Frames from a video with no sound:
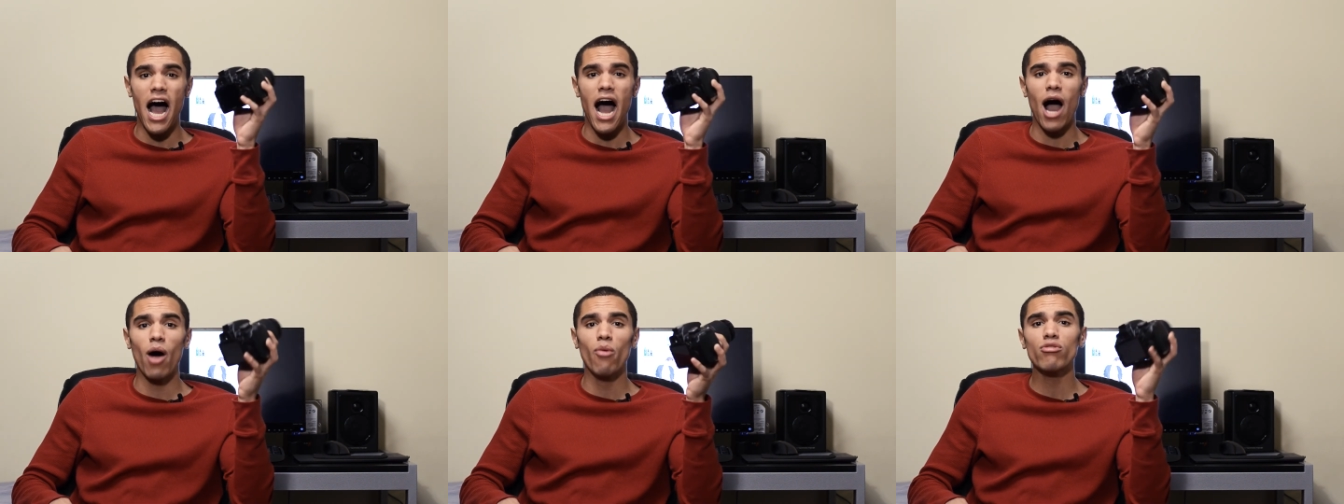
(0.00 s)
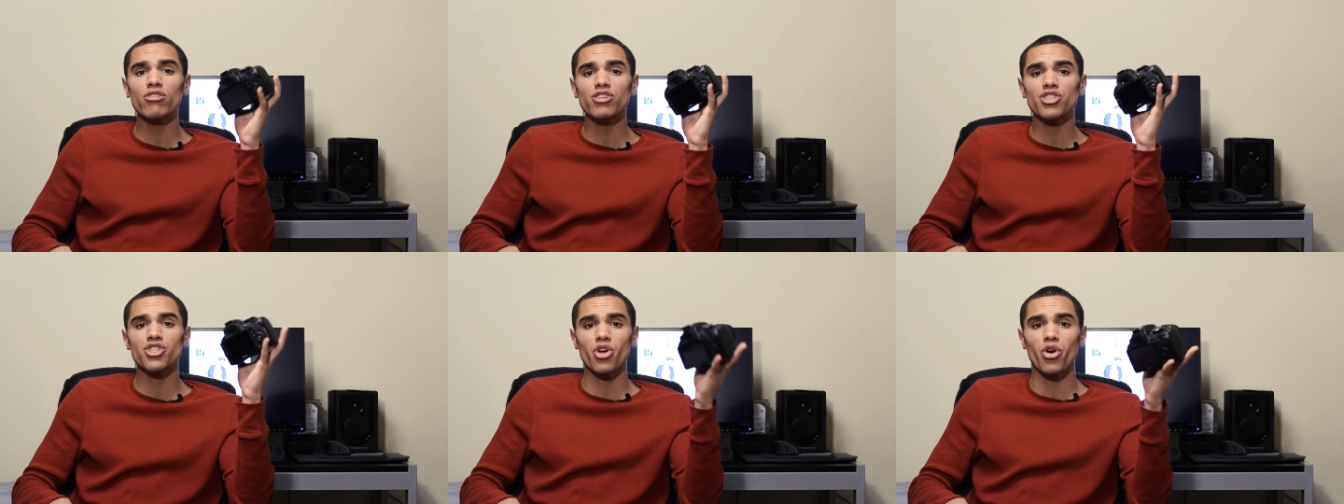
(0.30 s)
I
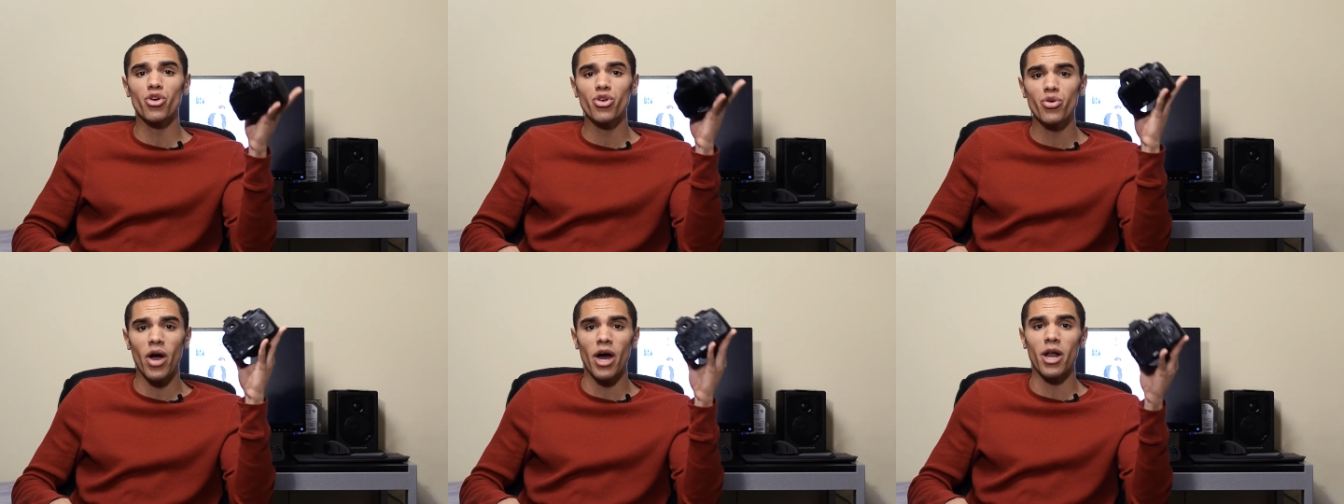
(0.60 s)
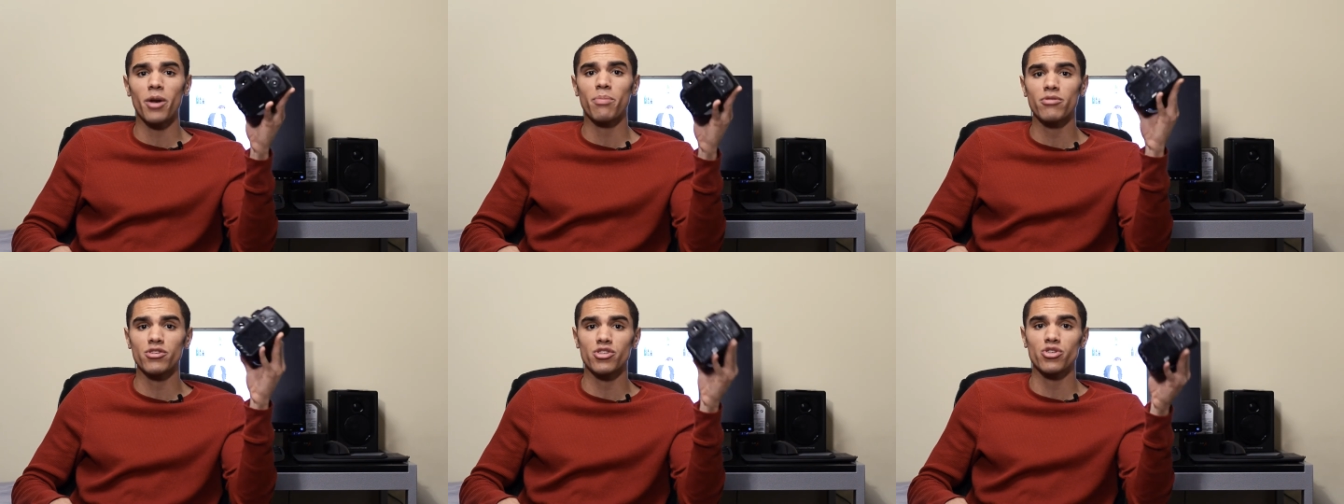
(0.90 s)
want to show you
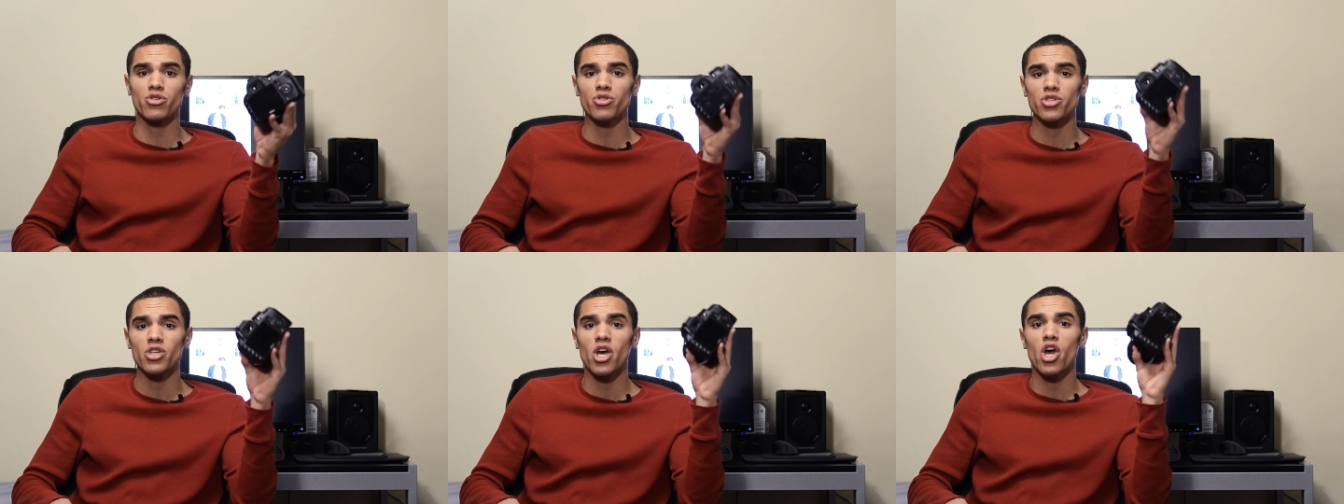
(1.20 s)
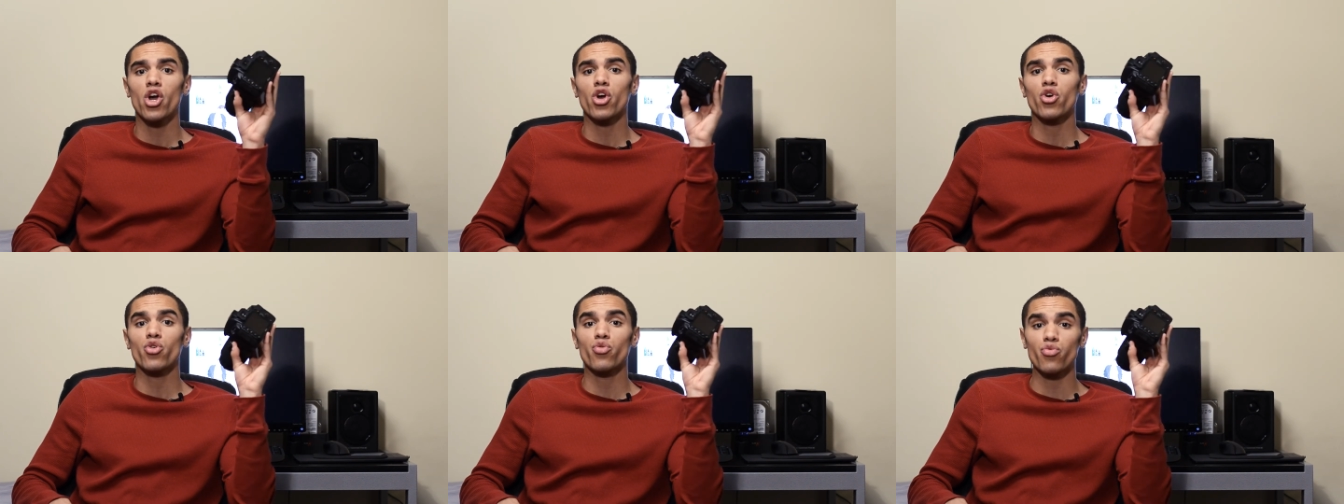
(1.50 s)
how to produce
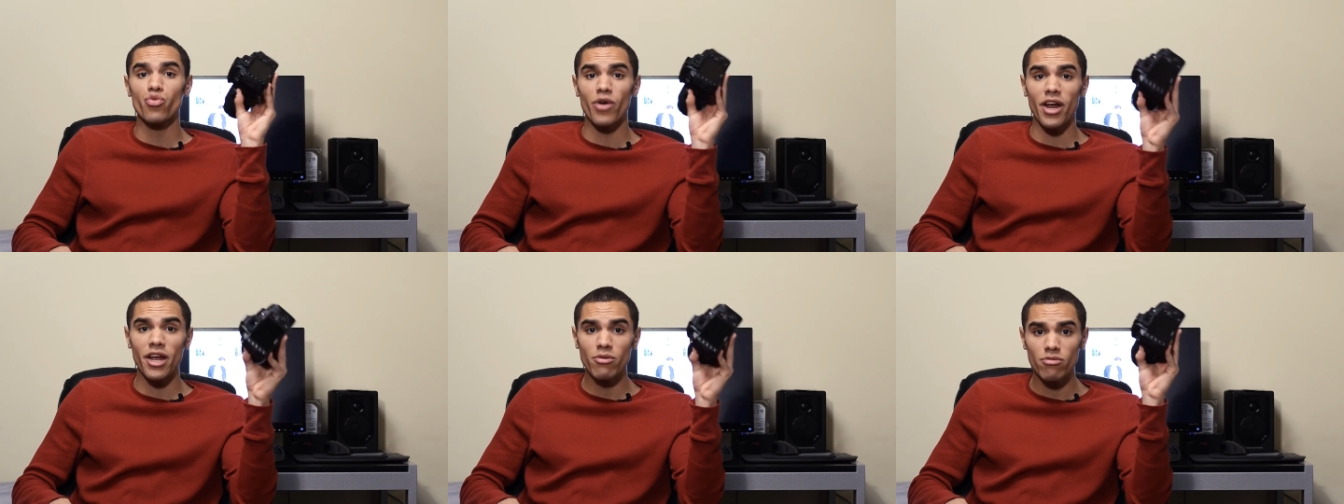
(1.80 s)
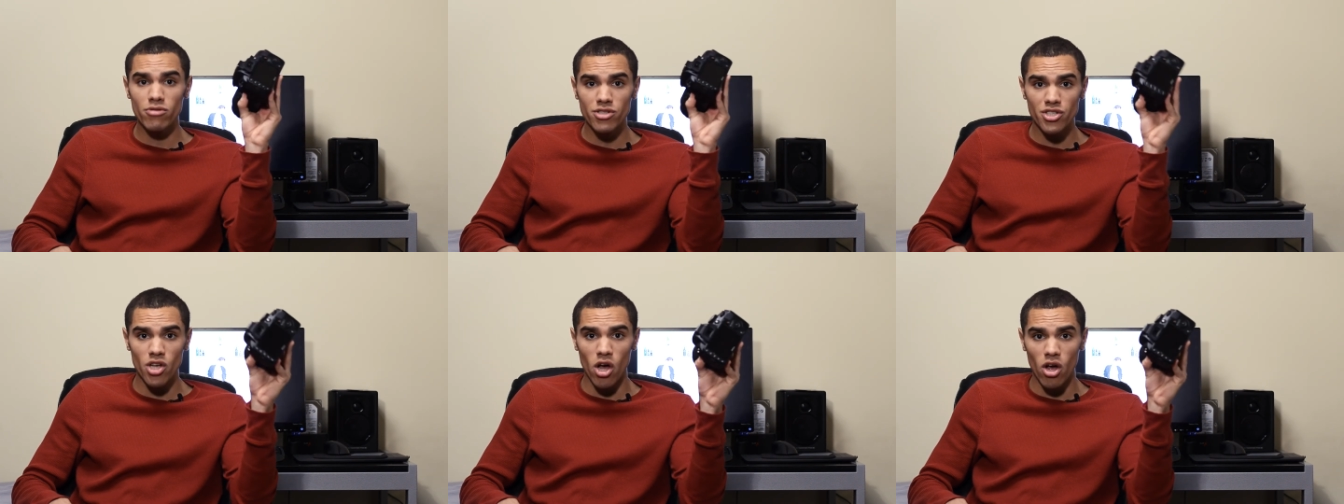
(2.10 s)
great
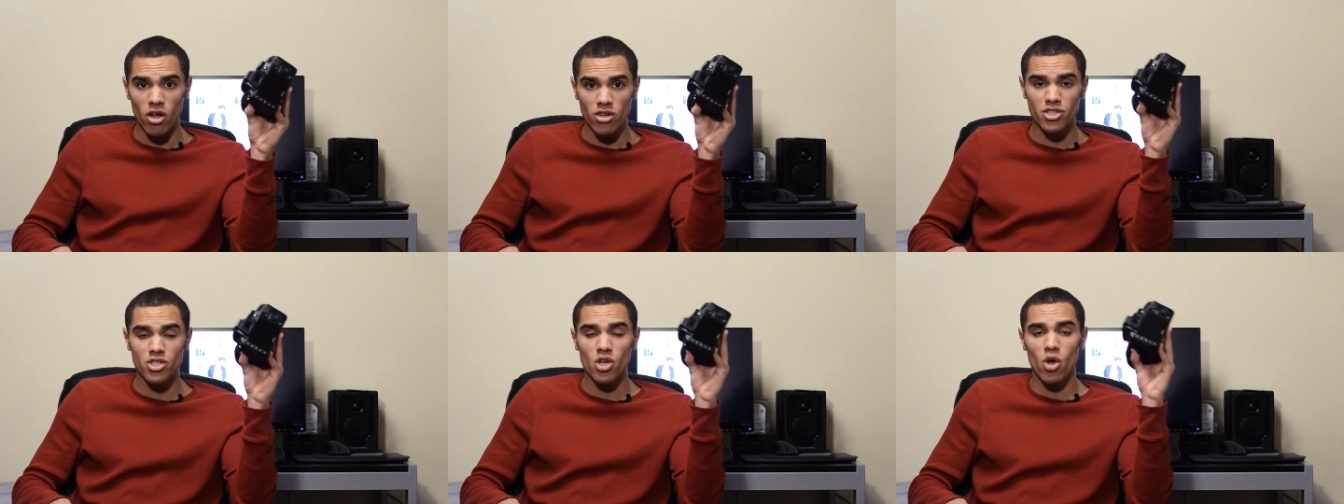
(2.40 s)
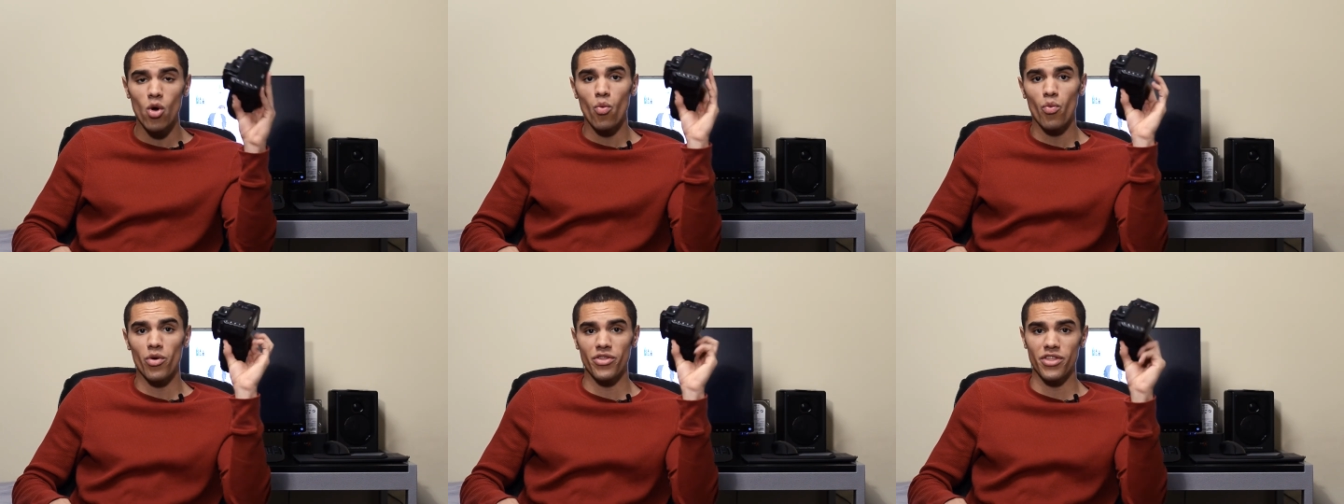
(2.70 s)
results
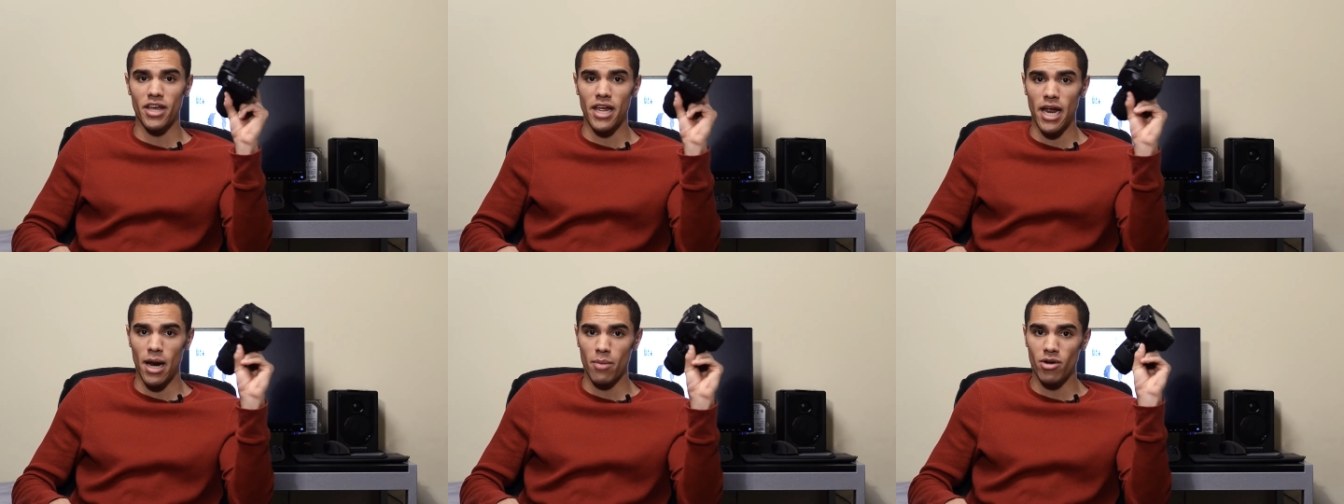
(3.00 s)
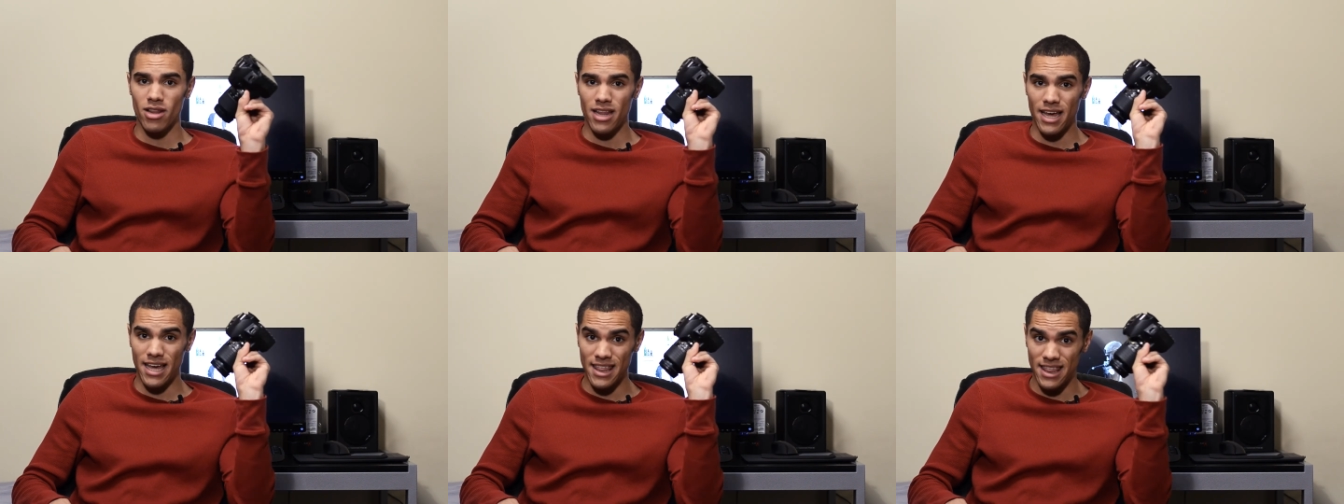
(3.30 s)
with a
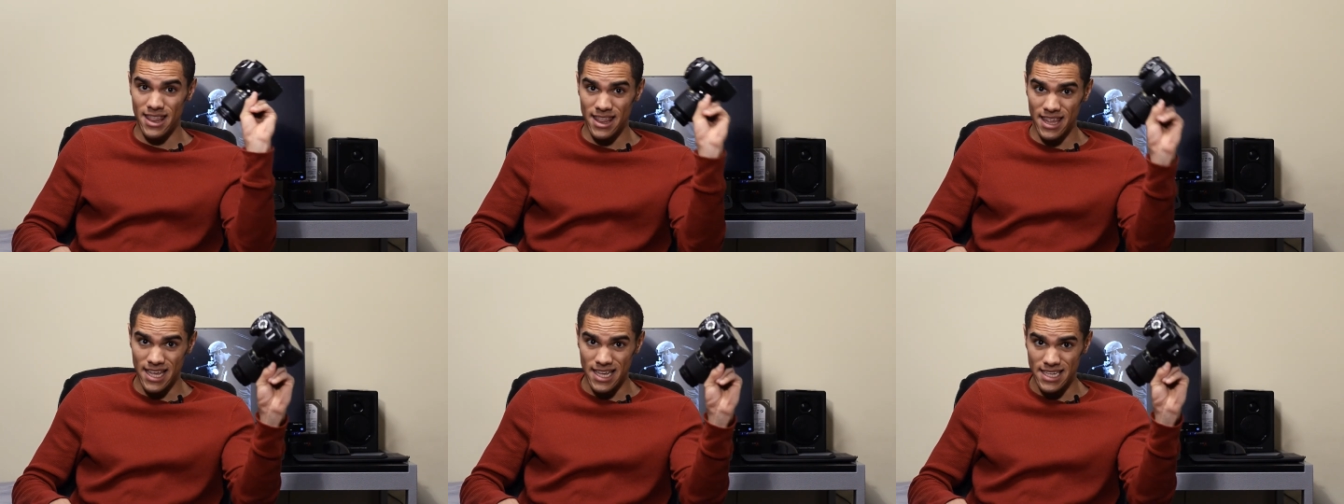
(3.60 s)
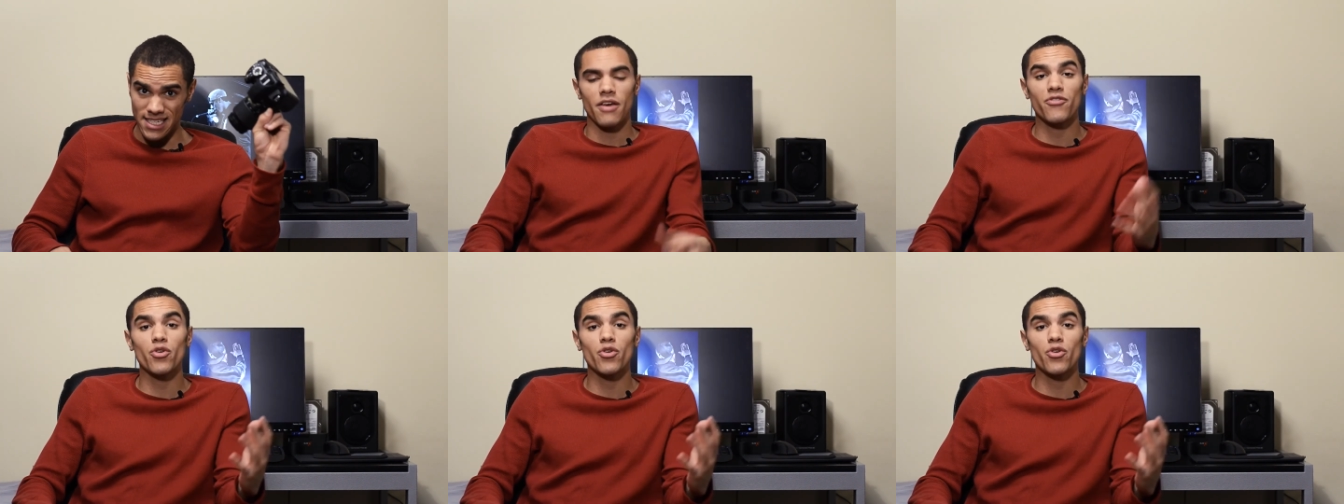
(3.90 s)
camera like this.